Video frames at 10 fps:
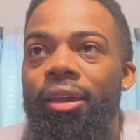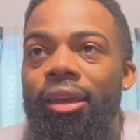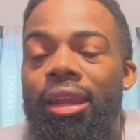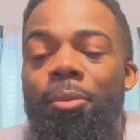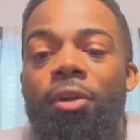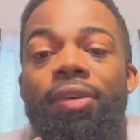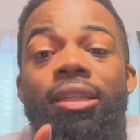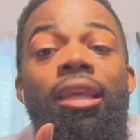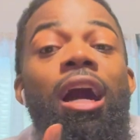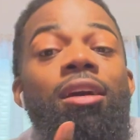And I'm over
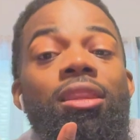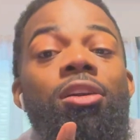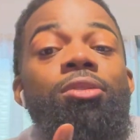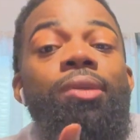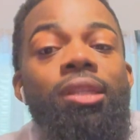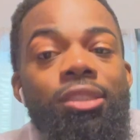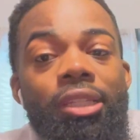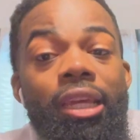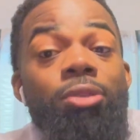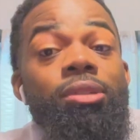here. I thought it was
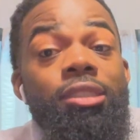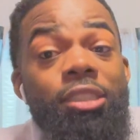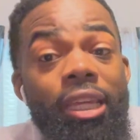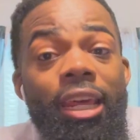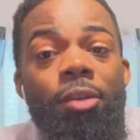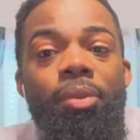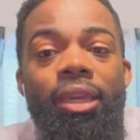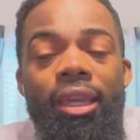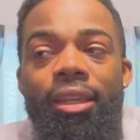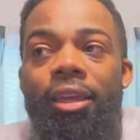legit. It was legit at the
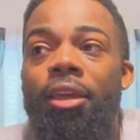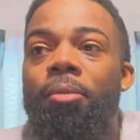beginning.